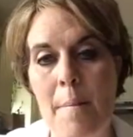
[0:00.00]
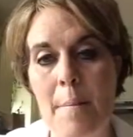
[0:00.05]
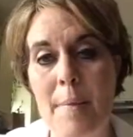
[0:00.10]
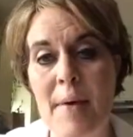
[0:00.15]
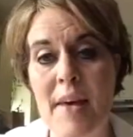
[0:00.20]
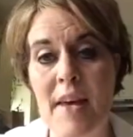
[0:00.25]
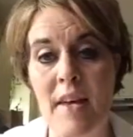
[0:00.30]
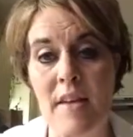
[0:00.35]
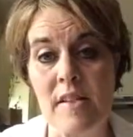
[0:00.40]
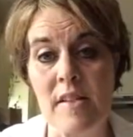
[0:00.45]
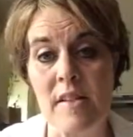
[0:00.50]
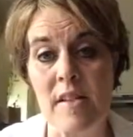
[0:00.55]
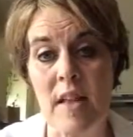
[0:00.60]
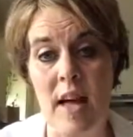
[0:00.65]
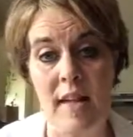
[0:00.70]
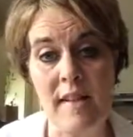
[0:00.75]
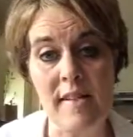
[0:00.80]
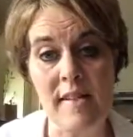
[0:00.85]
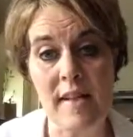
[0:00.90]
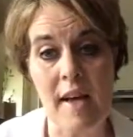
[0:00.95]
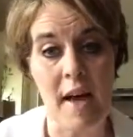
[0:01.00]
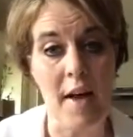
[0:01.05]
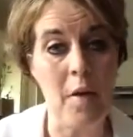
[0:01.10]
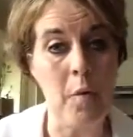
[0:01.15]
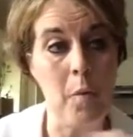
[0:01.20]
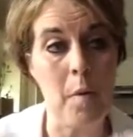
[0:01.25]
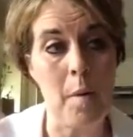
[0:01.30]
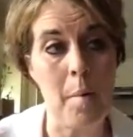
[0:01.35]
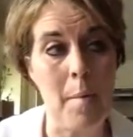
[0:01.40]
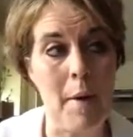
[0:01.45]
because that's kind of
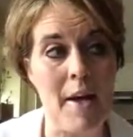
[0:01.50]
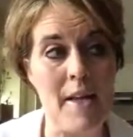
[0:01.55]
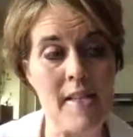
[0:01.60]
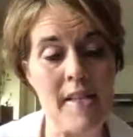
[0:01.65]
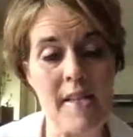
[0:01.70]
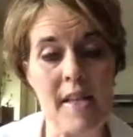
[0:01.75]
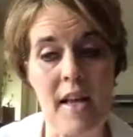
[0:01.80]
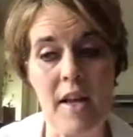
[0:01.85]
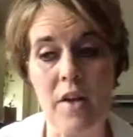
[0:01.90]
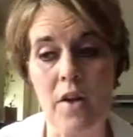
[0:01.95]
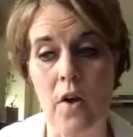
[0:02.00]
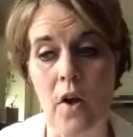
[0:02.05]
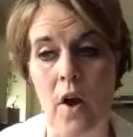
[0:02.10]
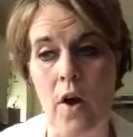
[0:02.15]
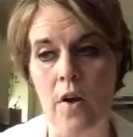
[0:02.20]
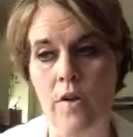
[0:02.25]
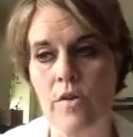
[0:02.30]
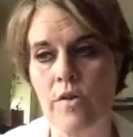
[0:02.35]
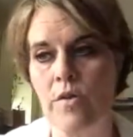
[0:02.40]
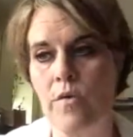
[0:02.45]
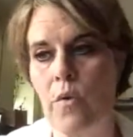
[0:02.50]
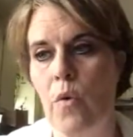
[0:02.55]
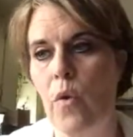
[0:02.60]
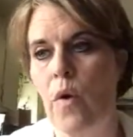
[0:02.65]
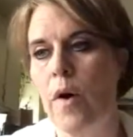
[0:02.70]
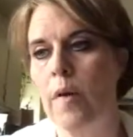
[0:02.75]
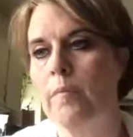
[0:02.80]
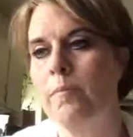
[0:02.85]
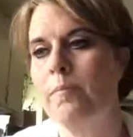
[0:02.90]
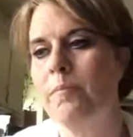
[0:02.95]
what my skin calls
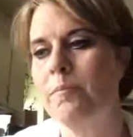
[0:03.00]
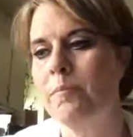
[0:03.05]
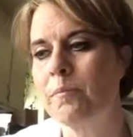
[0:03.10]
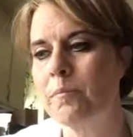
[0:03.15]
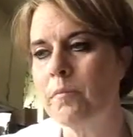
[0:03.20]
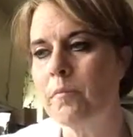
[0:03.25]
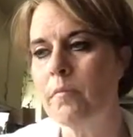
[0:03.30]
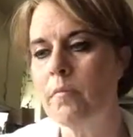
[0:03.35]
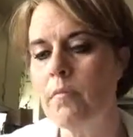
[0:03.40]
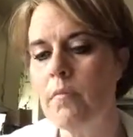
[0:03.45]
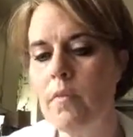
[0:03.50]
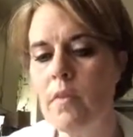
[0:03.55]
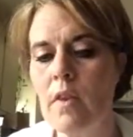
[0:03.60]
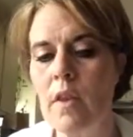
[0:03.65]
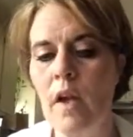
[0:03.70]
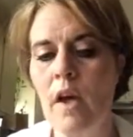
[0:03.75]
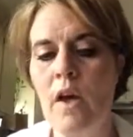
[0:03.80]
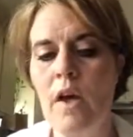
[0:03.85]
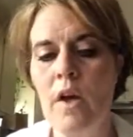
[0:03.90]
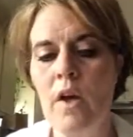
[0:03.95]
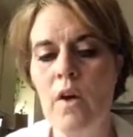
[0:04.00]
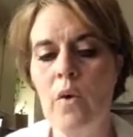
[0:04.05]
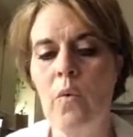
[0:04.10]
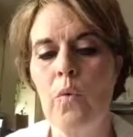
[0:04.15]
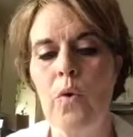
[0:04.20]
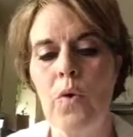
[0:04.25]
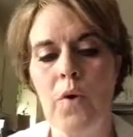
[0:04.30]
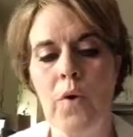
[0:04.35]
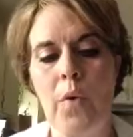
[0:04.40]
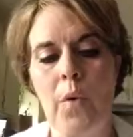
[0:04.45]
for,
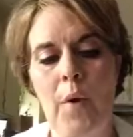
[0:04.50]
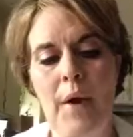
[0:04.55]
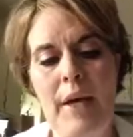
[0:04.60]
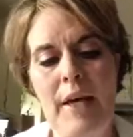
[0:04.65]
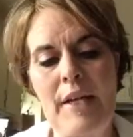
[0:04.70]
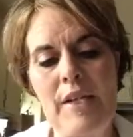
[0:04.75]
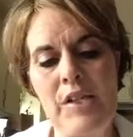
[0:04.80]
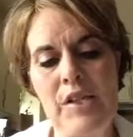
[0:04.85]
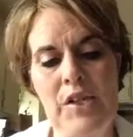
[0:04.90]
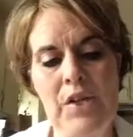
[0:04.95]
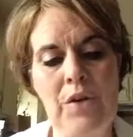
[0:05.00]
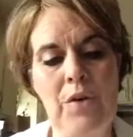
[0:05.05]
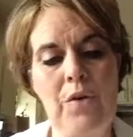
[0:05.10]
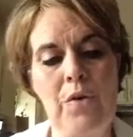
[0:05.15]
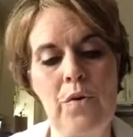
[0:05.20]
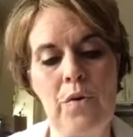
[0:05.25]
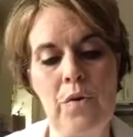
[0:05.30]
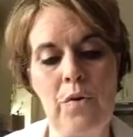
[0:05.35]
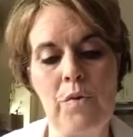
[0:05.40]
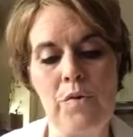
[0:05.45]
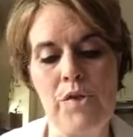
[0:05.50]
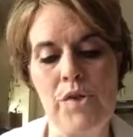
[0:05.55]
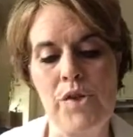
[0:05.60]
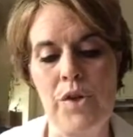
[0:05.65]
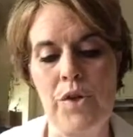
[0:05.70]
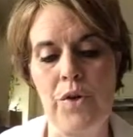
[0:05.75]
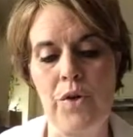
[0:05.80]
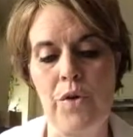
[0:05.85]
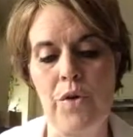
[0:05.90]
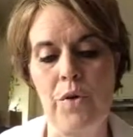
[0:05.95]
we're going to
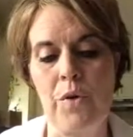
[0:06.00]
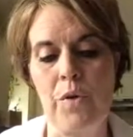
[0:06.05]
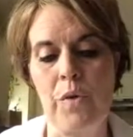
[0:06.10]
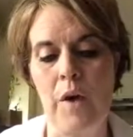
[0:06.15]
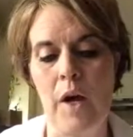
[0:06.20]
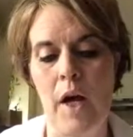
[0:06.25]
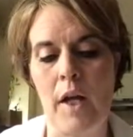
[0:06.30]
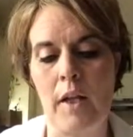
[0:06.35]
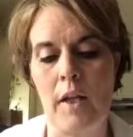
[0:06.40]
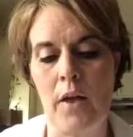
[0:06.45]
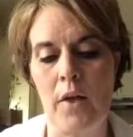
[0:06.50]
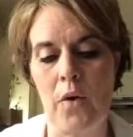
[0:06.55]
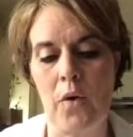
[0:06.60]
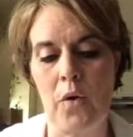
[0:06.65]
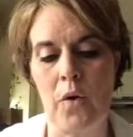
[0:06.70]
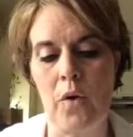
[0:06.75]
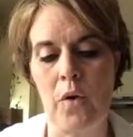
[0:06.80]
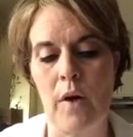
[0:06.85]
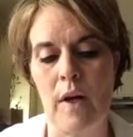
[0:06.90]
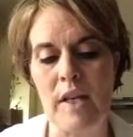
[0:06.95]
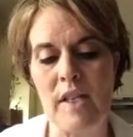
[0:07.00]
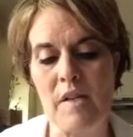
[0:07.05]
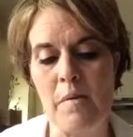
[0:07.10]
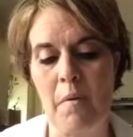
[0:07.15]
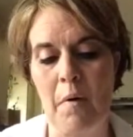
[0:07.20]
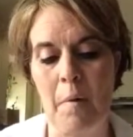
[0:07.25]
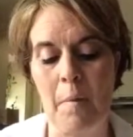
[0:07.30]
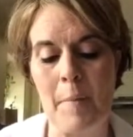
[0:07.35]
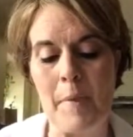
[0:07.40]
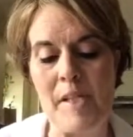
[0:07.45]
do a little
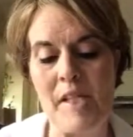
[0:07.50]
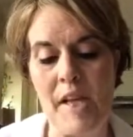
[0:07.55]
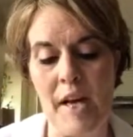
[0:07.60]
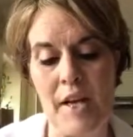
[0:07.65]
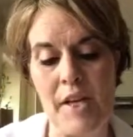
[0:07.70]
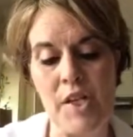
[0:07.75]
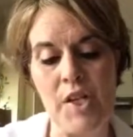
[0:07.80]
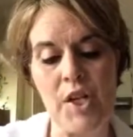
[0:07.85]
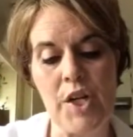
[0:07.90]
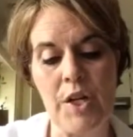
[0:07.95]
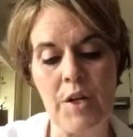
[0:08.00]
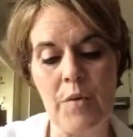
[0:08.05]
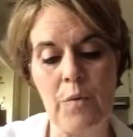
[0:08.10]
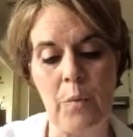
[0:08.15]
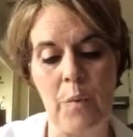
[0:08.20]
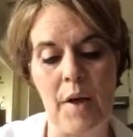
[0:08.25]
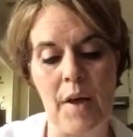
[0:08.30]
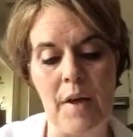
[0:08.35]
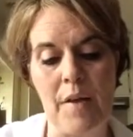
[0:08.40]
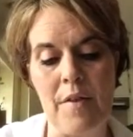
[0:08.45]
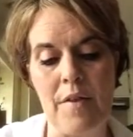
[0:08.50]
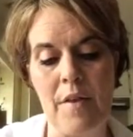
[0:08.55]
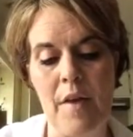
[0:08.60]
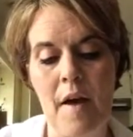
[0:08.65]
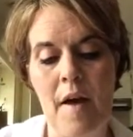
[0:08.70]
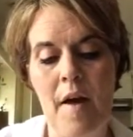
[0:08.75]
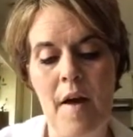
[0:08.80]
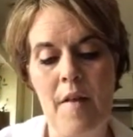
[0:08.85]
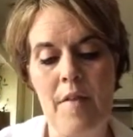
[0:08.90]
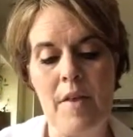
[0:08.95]
experimentation with
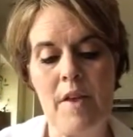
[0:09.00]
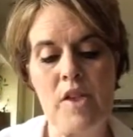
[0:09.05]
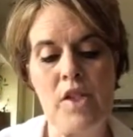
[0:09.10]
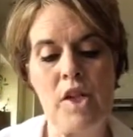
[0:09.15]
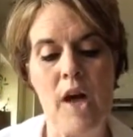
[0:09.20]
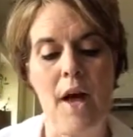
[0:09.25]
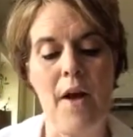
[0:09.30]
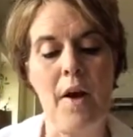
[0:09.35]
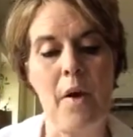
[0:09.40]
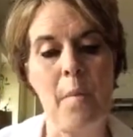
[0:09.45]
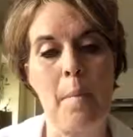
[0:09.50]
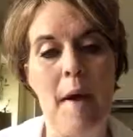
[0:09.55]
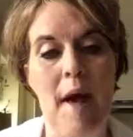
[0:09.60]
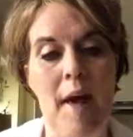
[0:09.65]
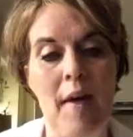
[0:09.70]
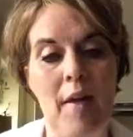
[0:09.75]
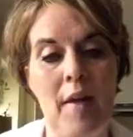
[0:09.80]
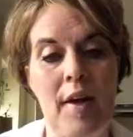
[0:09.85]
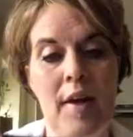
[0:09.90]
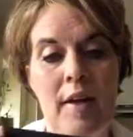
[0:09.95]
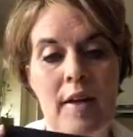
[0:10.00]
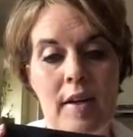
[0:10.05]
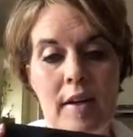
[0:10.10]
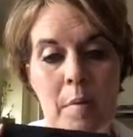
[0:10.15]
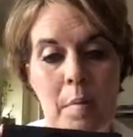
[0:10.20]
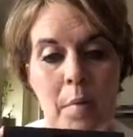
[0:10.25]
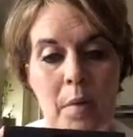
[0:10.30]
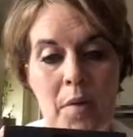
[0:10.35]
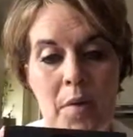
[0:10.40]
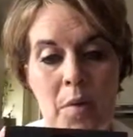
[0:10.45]
the shadow palette
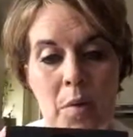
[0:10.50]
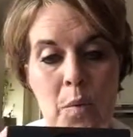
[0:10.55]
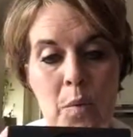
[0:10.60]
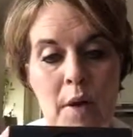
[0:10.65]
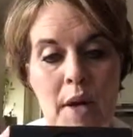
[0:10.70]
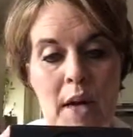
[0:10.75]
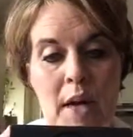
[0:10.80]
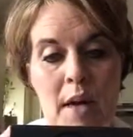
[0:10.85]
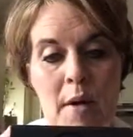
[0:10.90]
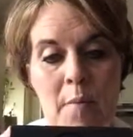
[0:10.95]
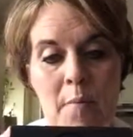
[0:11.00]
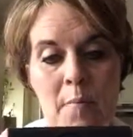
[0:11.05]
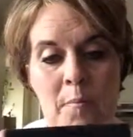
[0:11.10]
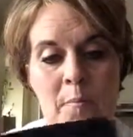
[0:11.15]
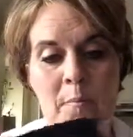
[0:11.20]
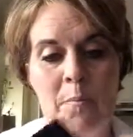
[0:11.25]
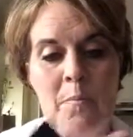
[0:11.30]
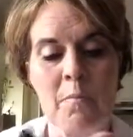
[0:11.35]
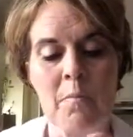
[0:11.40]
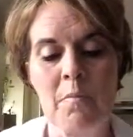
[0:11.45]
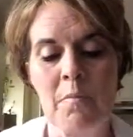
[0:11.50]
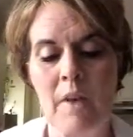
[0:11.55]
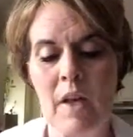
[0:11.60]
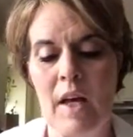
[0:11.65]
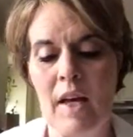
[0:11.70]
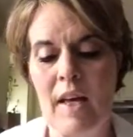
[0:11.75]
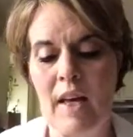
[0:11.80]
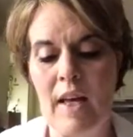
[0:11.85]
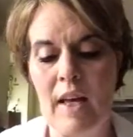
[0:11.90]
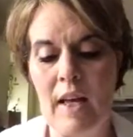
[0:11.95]
number 3.
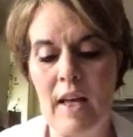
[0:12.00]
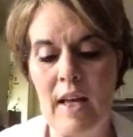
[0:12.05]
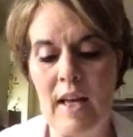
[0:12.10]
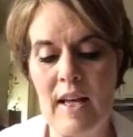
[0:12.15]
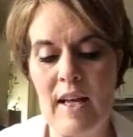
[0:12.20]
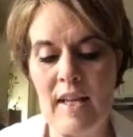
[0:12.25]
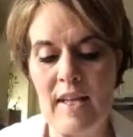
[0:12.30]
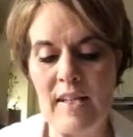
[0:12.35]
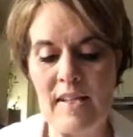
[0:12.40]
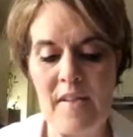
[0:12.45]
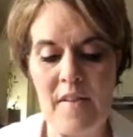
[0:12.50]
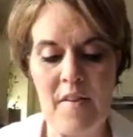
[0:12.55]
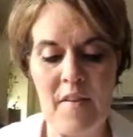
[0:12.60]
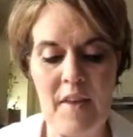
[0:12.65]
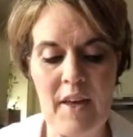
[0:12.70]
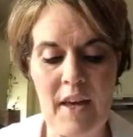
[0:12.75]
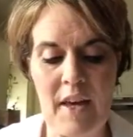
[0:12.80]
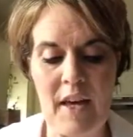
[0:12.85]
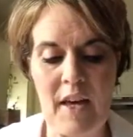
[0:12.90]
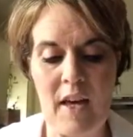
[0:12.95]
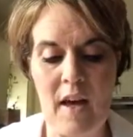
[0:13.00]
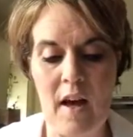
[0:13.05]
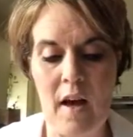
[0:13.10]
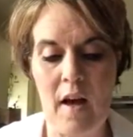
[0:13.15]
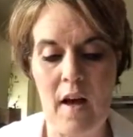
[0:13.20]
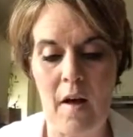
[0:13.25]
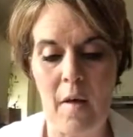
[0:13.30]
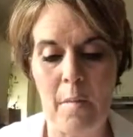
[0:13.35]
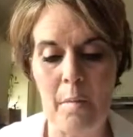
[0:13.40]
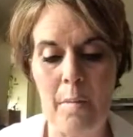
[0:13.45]
It is the
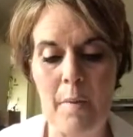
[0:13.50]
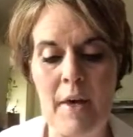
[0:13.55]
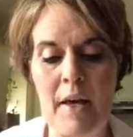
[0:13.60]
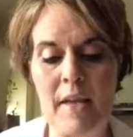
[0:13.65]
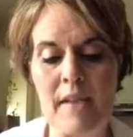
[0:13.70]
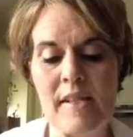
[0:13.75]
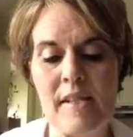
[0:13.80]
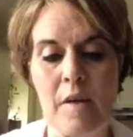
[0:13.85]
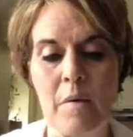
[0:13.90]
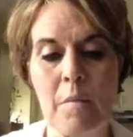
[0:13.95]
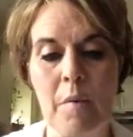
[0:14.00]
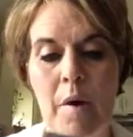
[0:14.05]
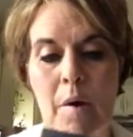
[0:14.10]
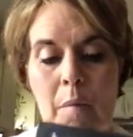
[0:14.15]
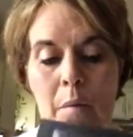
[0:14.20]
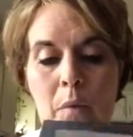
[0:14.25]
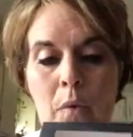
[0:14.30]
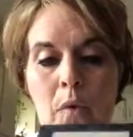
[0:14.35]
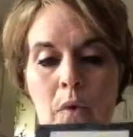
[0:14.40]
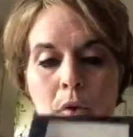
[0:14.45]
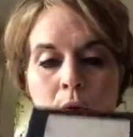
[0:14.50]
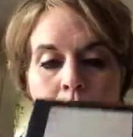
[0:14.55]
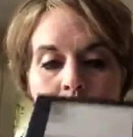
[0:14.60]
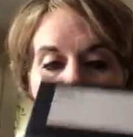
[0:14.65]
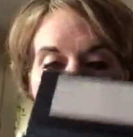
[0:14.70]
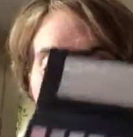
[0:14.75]
pinks and purples,